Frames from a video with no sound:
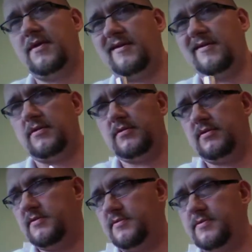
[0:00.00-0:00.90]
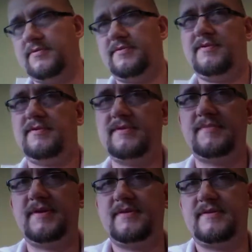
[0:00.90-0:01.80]
All right,
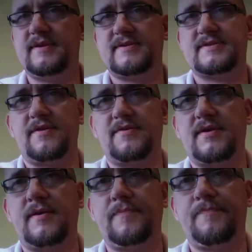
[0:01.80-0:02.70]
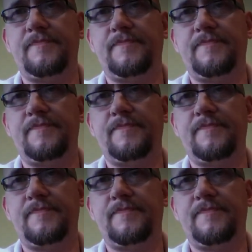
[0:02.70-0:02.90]
let me get this loaded up.